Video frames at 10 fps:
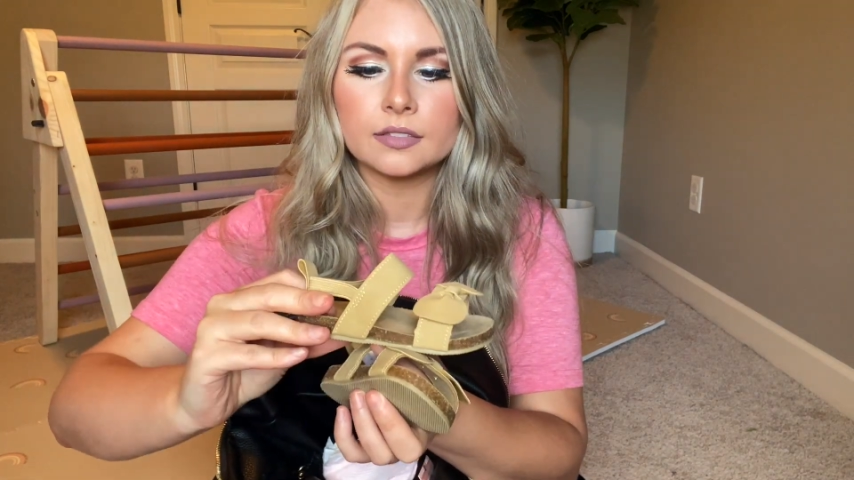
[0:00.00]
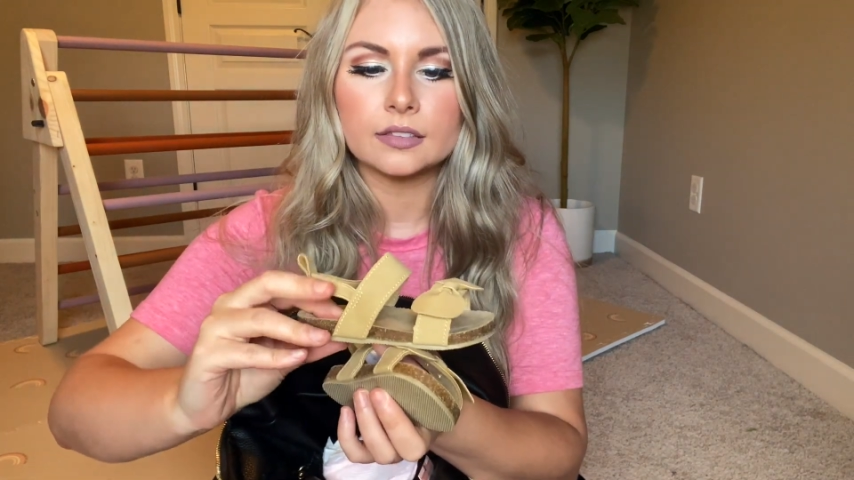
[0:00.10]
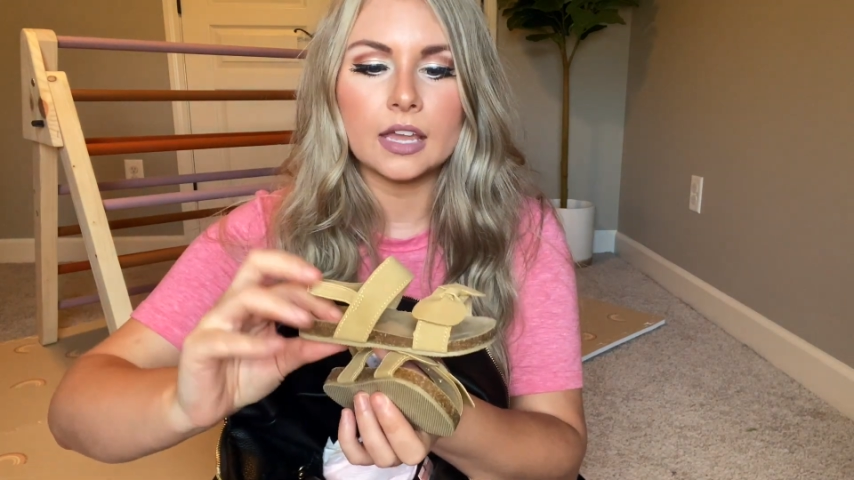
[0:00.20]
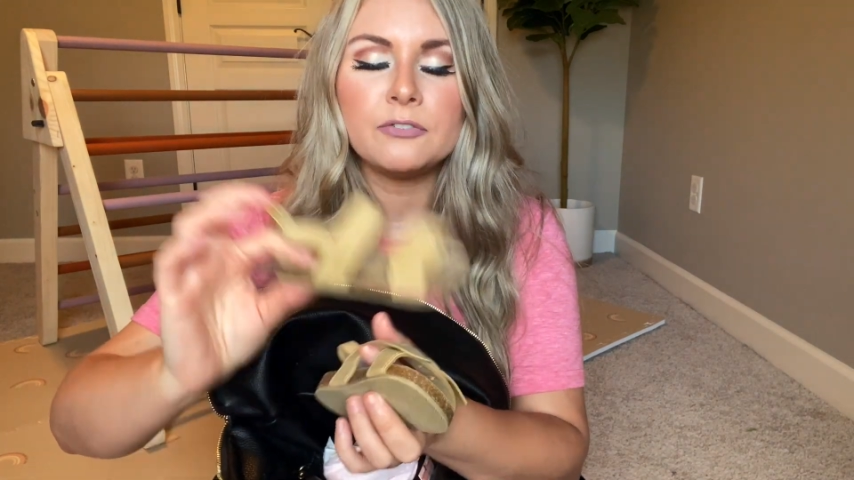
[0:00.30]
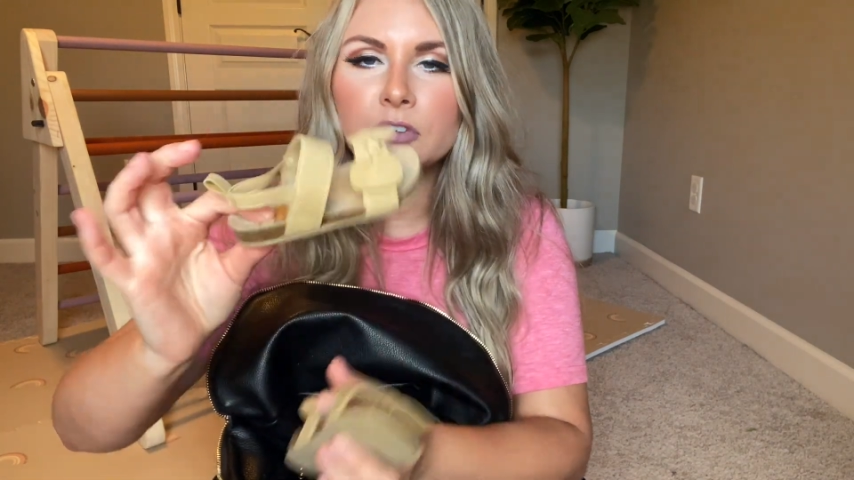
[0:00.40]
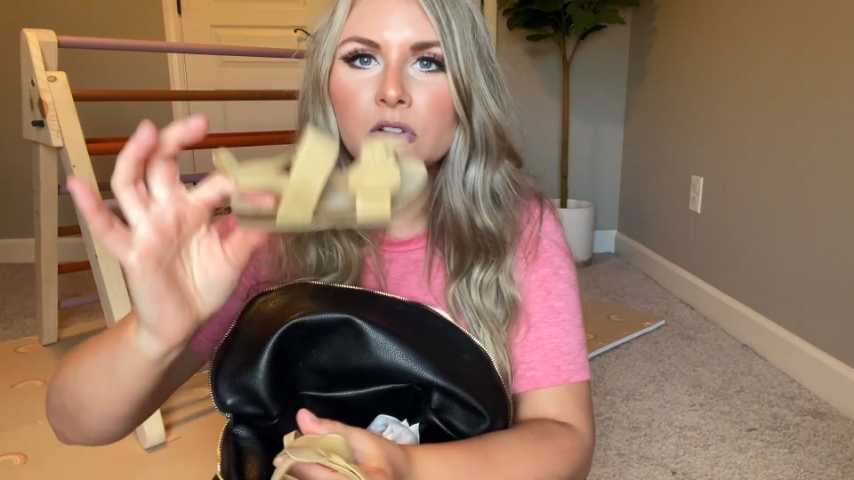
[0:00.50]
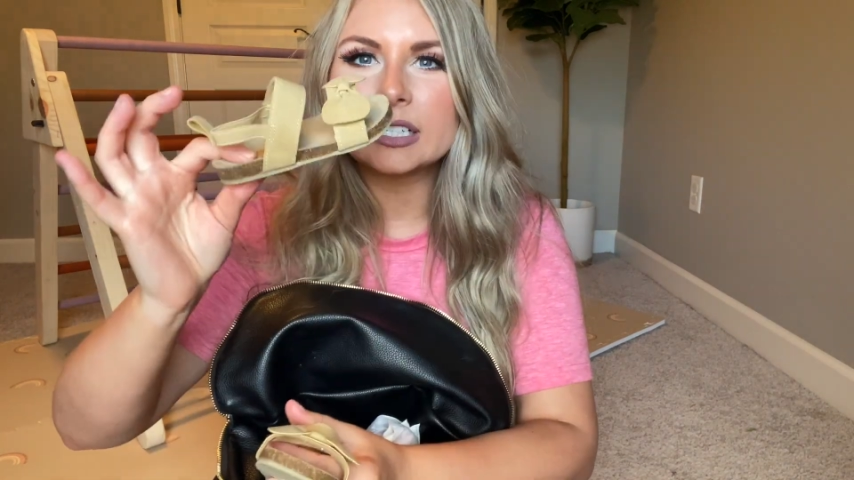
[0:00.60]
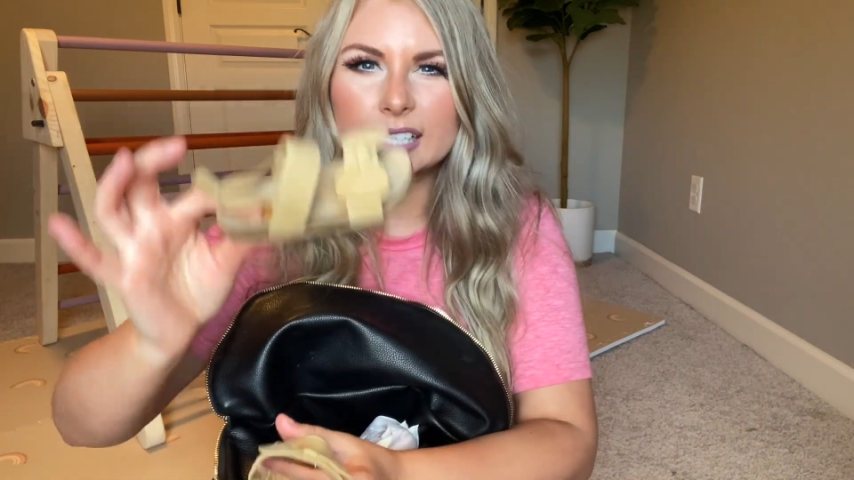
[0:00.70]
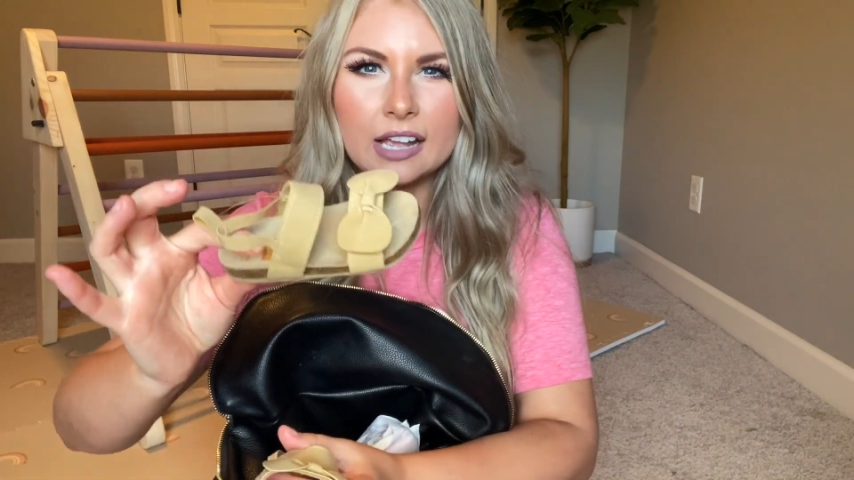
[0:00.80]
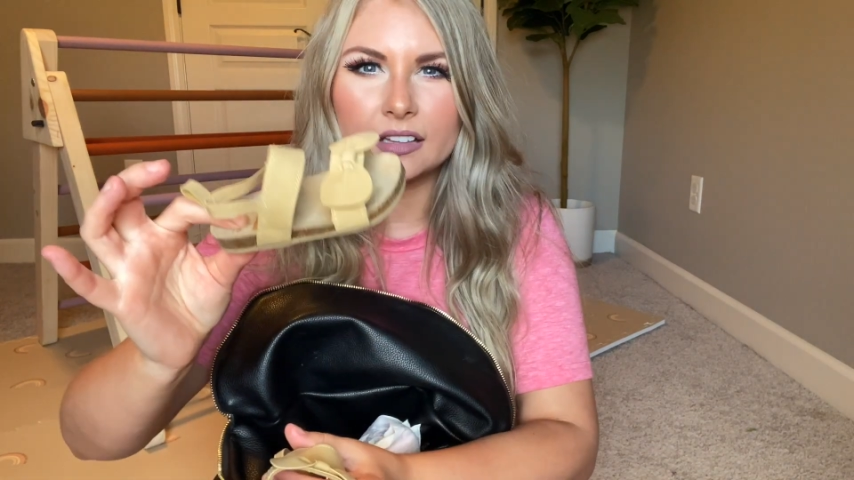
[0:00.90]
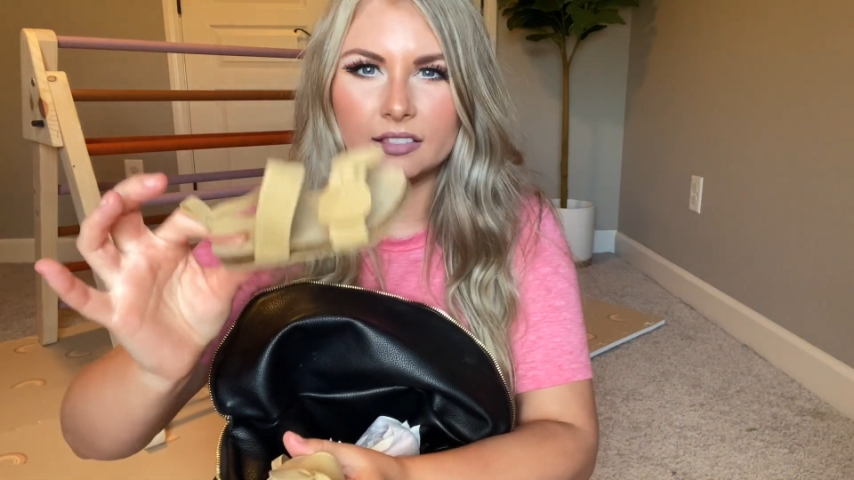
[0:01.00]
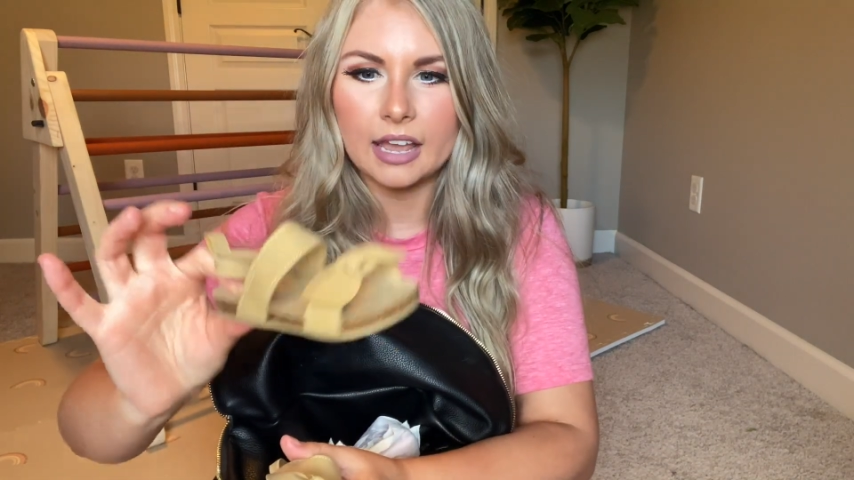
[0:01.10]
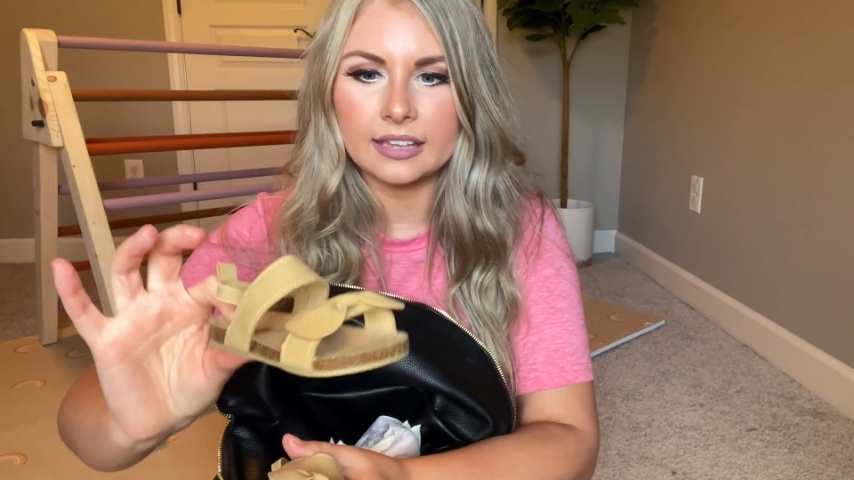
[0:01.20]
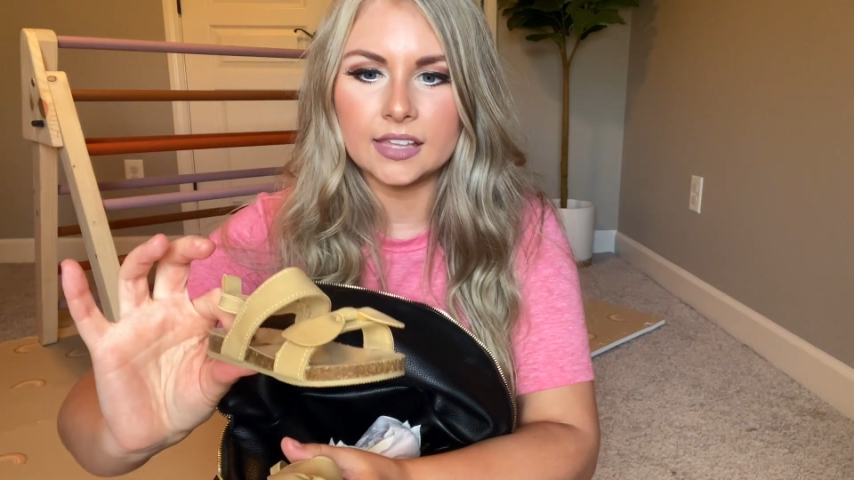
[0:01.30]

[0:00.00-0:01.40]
They feel exactly like